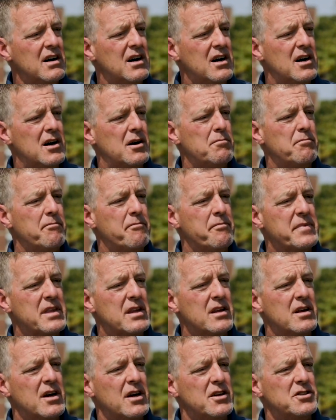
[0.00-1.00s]
um,
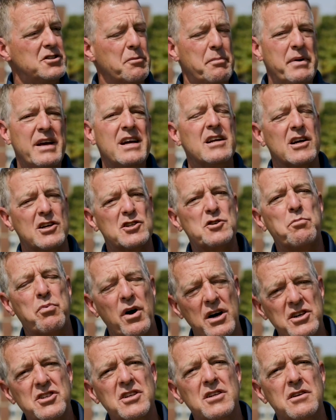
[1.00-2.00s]
to be an
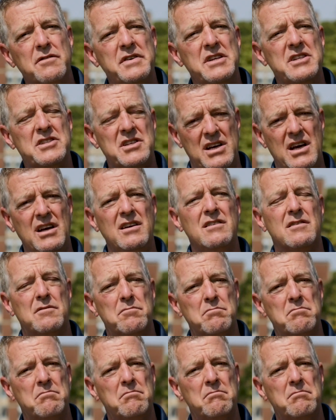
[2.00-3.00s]
expression of His
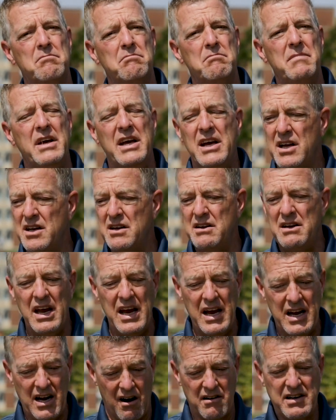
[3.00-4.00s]
kingdom in,
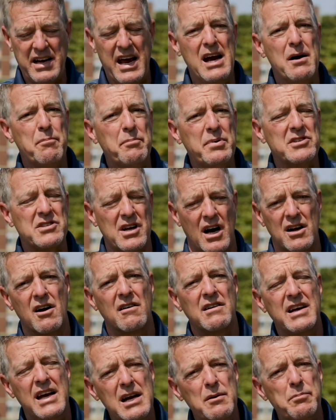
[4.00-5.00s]
in our campus, on
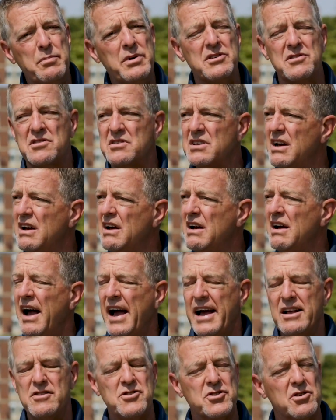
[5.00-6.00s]
our campus,
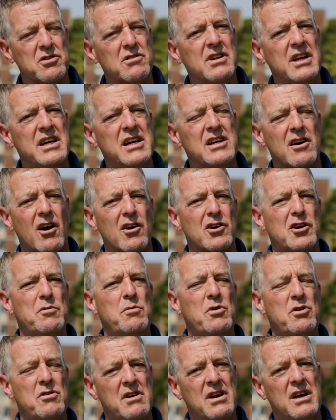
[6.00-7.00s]
and certainly in our
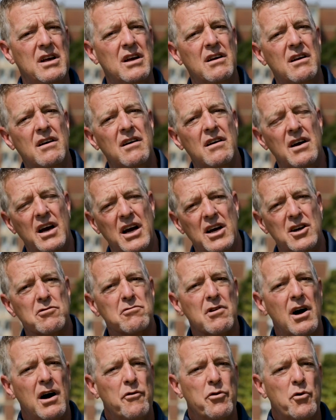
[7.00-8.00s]
community and
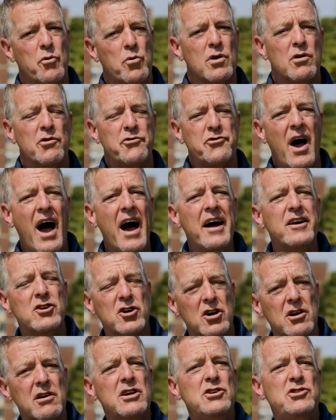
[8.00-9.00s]
around the world. So I
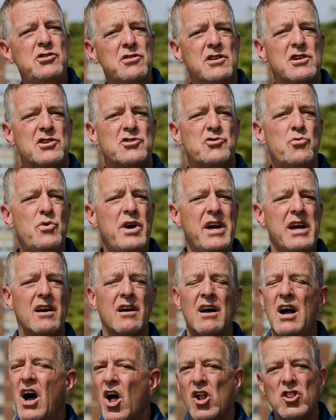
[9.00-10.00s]
encourage you this
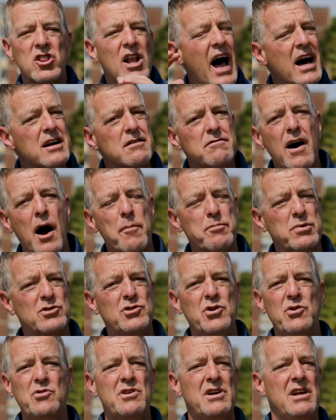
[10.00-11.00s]
week, a lot of
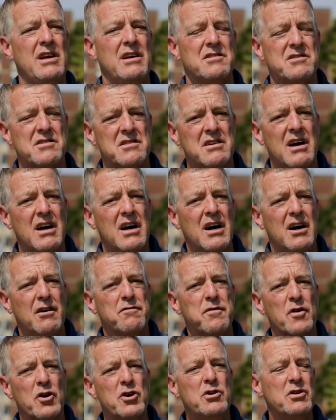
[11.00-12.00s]
opportunities
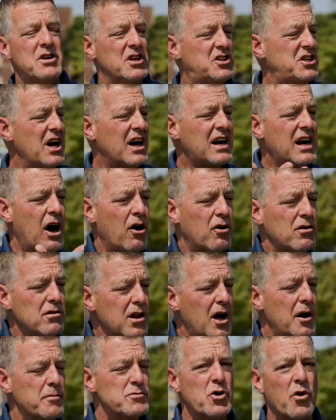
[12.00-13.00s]
for you to check out
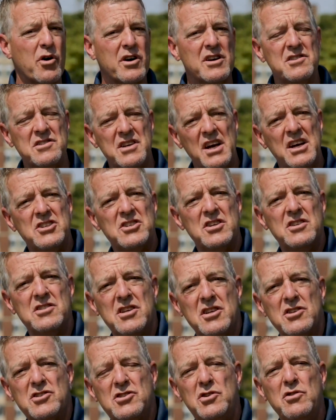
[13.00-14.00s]
clubs,
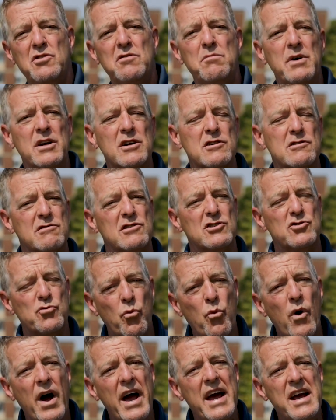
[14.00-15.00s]
organizations, and student ministries,
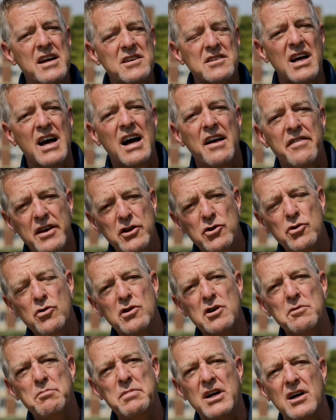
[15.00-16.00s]
ways that you
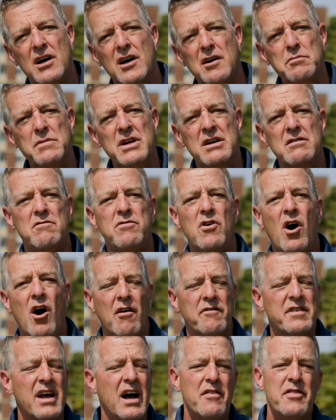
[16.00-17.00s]
can become
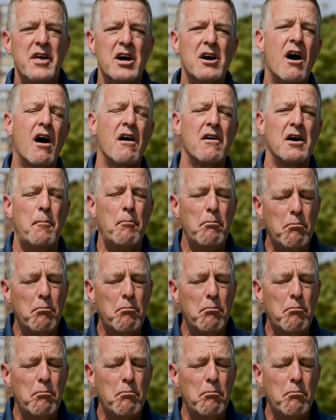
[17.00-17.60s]
involved. There are a